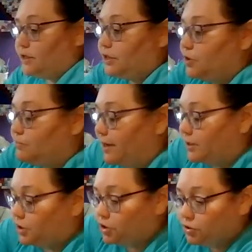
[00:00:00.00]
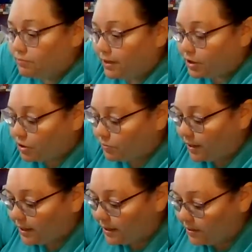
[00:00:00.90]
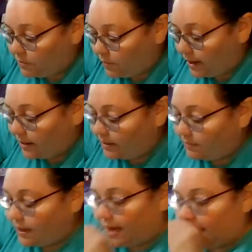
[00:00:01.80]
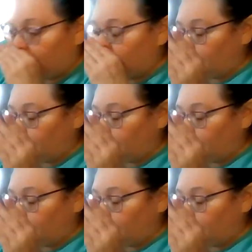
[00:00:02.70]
just too much right in the way. Okay.